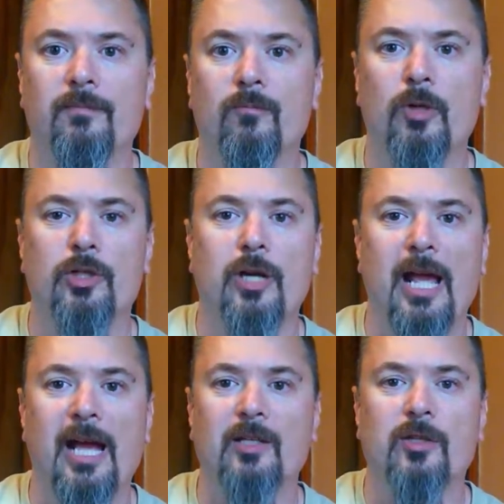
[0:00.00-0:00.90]
Richard
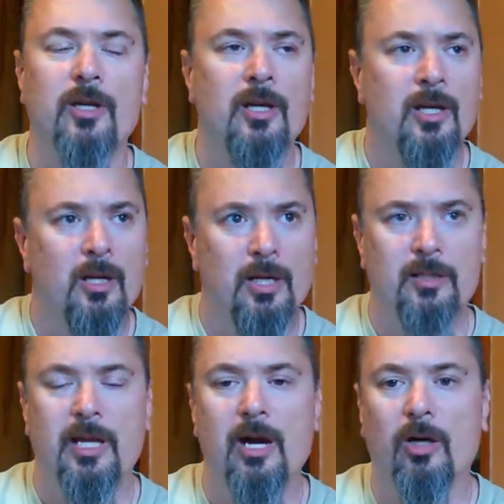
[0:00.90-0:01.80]
Hatch,
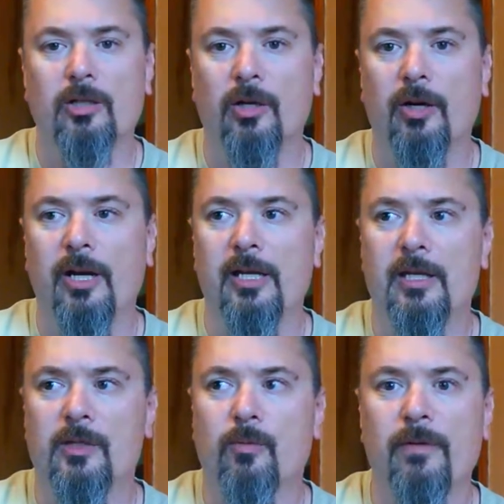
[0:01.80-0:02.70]
his character
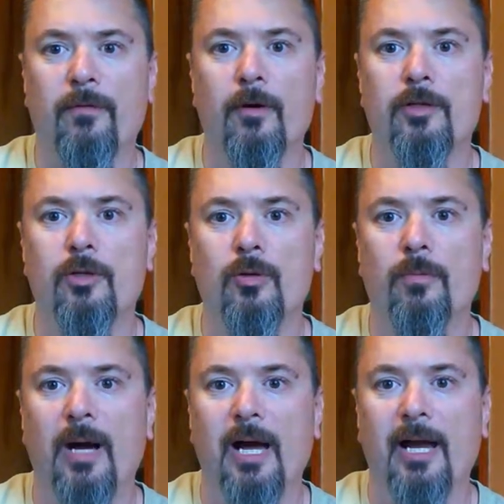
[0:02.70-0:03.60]
is referred to
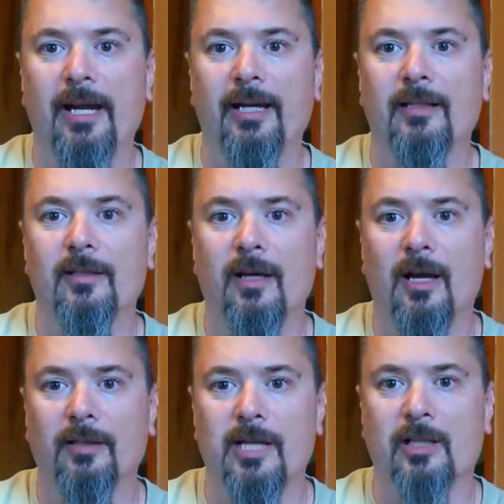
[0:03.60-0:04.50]
by
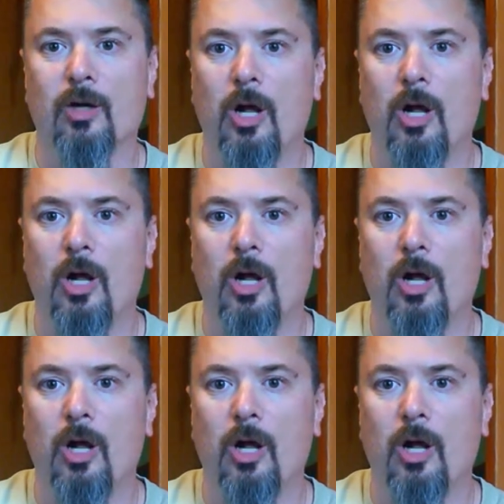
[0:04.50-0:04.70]
Dr.